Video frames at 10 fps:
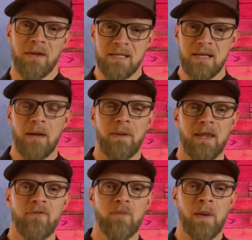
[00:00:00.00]
Let's talk about
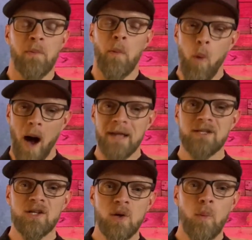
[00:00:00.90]
that for a minute. Why
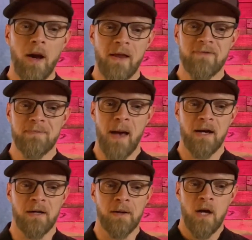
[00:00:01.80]
do your what ifs
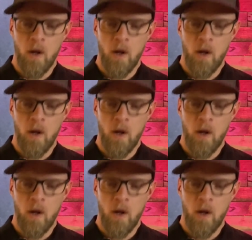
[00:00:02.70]
matter?